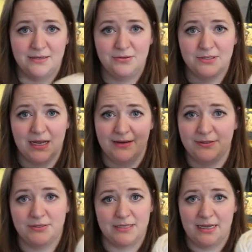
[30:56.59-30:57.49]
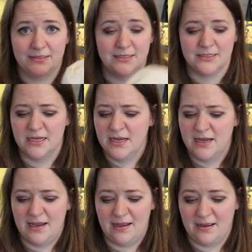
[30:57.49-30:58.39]
I have 2 skeins of this,
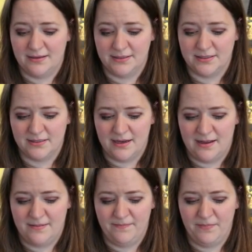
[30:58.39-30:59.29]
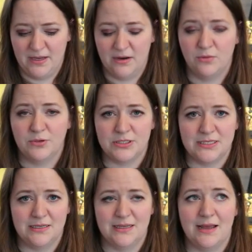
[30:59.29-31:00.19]
and it
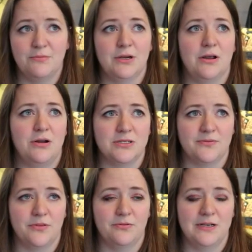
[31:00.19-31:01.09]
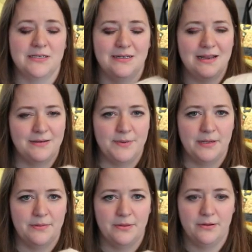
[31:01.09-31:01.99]
almost, that one calls for 3, so I'd have to pick
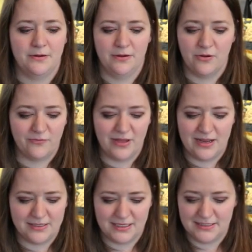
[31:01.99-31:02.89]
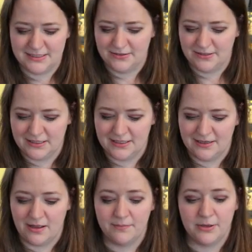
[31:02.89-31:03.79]
up a 3rd. Hopefully I can still dye
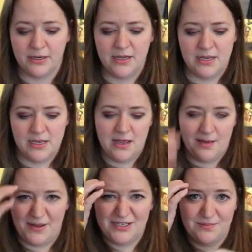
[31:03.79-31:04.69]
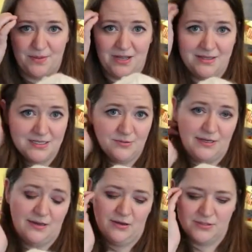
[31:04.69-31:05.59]
lot, but I just bought this a
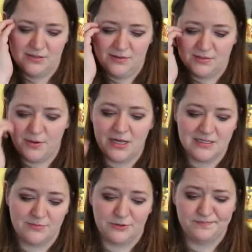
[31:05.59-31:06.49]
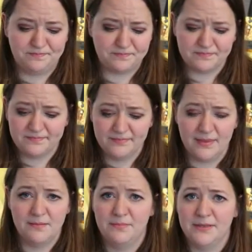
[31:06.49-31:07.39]
week ago, so it's possible,
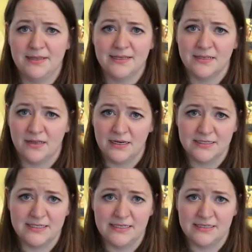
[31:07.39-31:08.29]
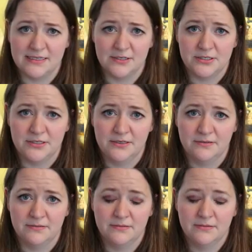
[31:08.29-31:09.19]
but that's a lot of seed stitch to
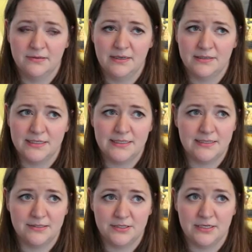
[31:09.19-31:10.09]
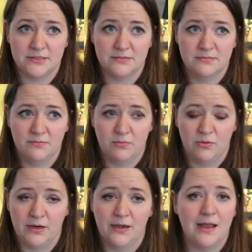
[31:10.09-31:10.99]
do, and seed stitch gets
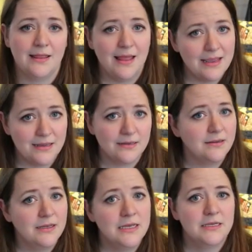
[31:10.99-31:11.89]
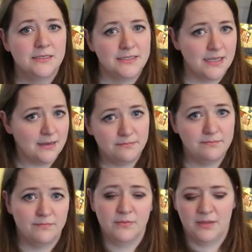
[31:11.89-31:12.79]
boring. I like
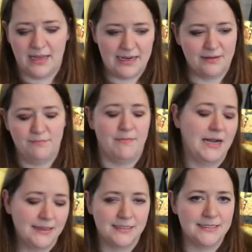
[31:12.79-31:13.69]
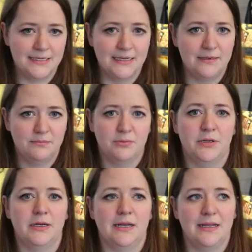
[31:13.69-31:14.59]
some like mindless knitting,
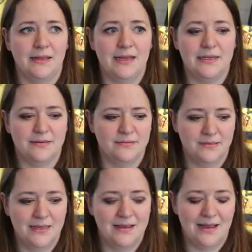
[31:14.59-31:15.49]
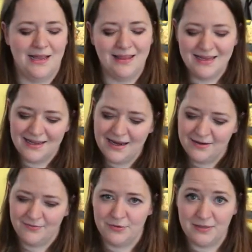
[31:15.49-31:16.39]
but I like kind
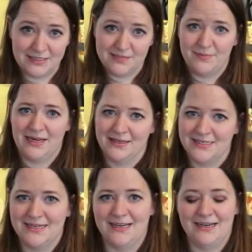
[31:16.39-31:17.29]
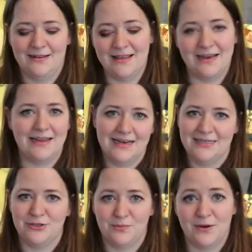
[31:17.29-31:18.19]
of doing some mindless knitting and then getting
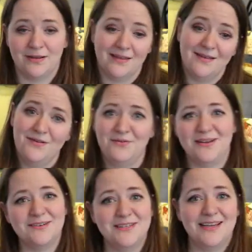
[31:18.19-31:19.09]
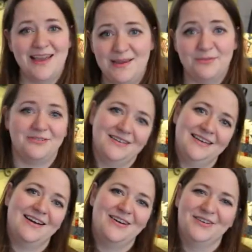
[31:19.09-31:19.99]
to a part like, oh, here's the cable, you know.